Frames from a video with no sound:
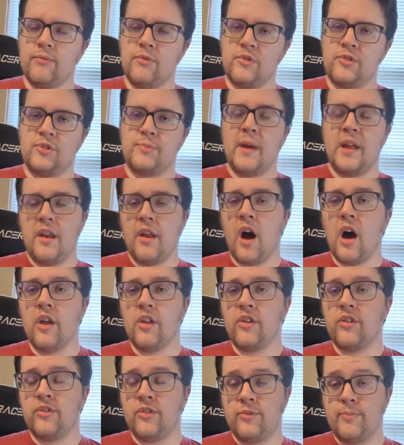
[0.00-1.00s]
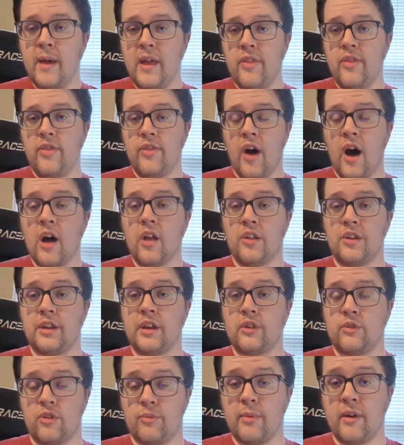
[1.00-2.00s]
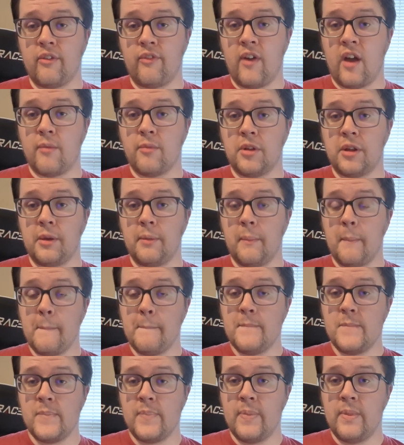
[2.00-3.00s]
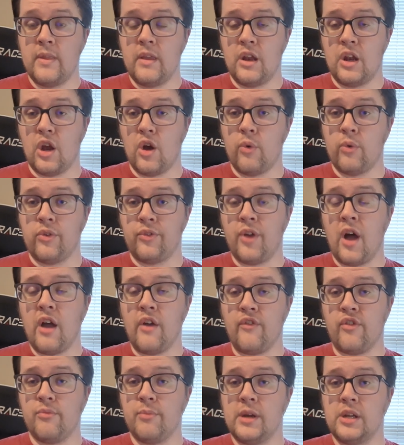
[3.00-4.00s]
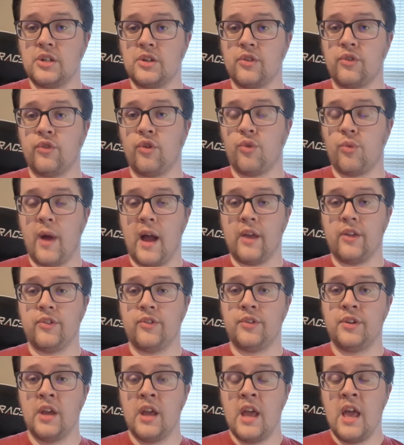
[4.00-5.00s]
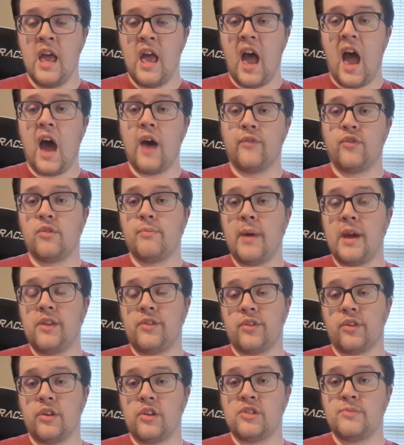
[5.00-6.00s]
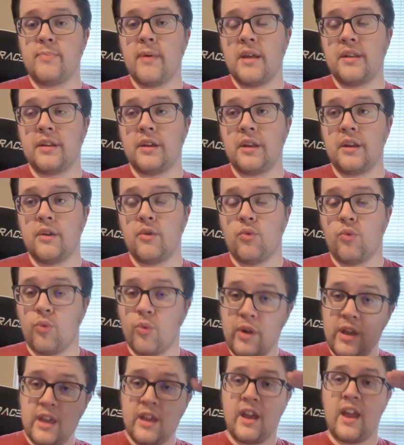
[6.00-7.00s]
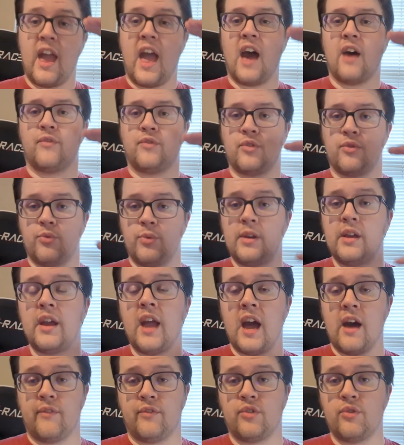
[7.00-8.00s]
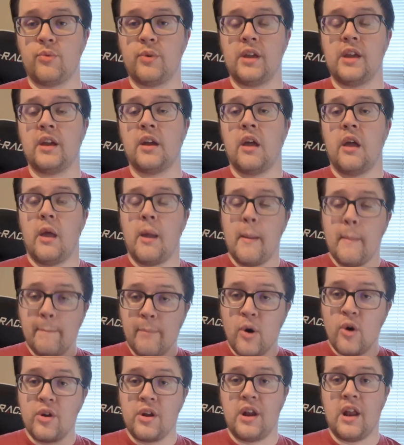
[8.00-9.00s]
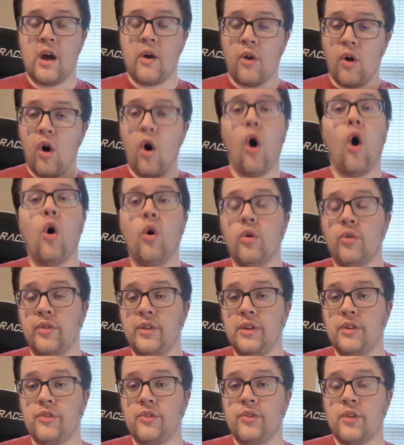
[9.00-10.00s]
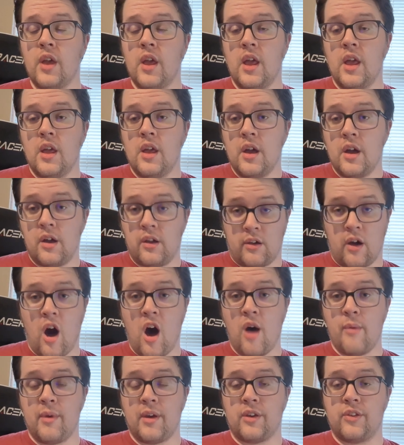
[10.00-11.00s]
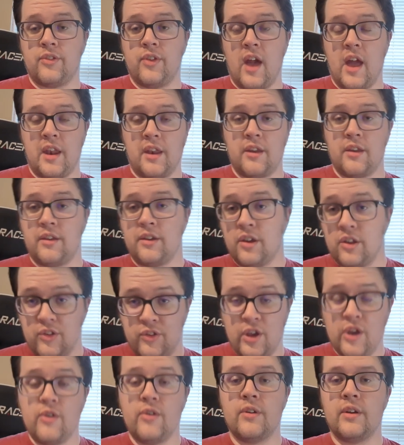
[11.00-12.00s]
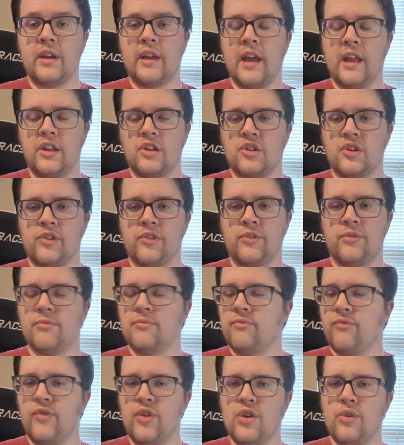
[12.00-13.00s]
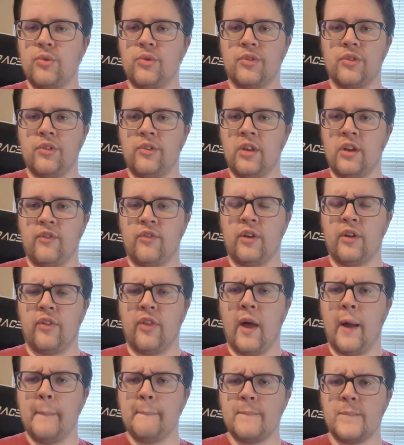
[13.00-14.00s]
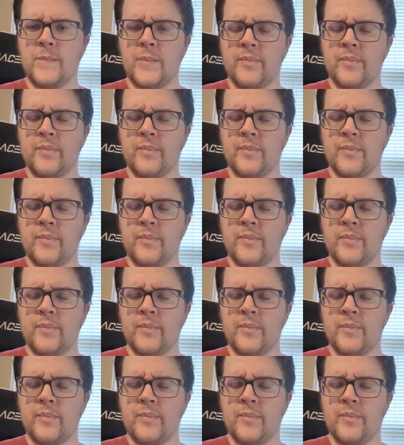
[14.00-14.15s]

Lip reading: spend the holidays with my family. You know, it was time for me just to rest after basically spending week after week after week putting out all these comics and continuing to get just views and stuff like that.